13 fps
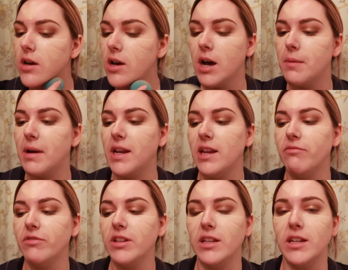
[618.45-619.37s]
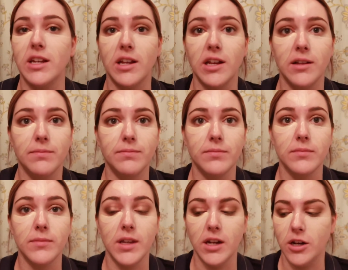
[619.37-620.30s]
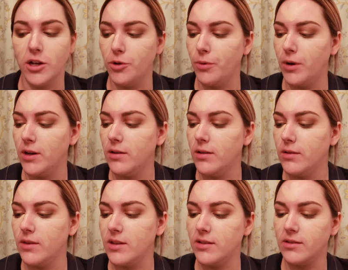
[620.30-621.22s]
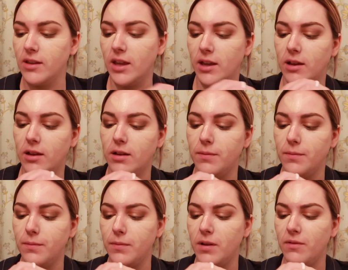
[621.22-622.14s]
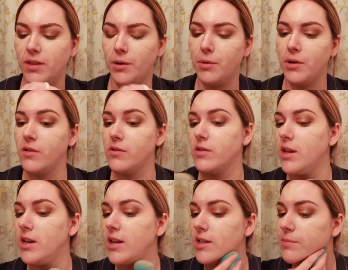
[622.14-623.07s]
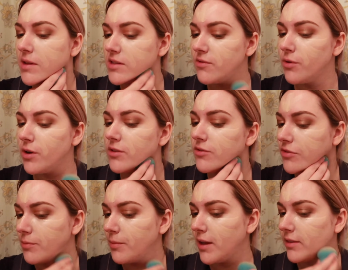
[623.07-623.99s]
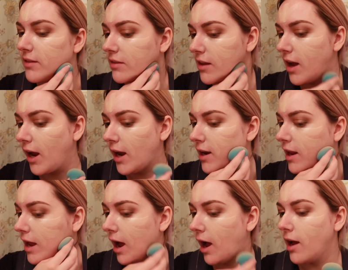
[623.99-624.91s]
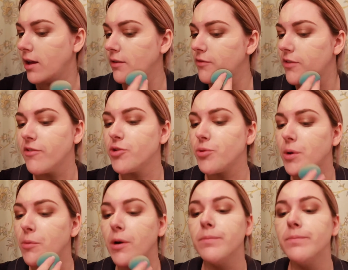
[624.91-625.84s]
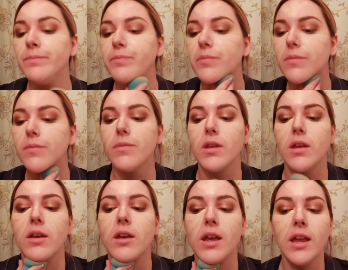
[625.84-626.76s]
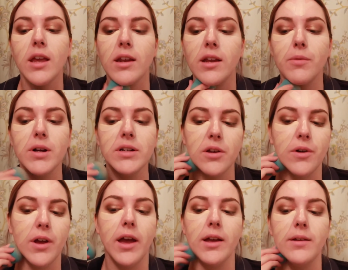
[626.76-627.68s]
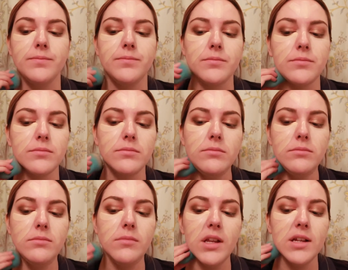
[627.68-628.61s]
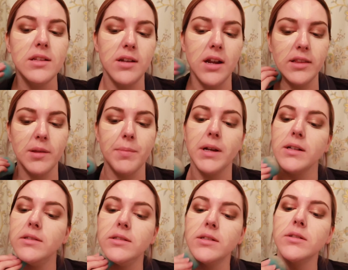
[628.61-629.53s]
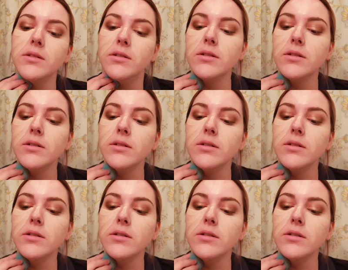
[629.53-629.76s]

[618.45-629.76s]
I really need to get a new one. This is like one of those inexpensive ones from like the line at Forever 21. And it works okay. It's not the best,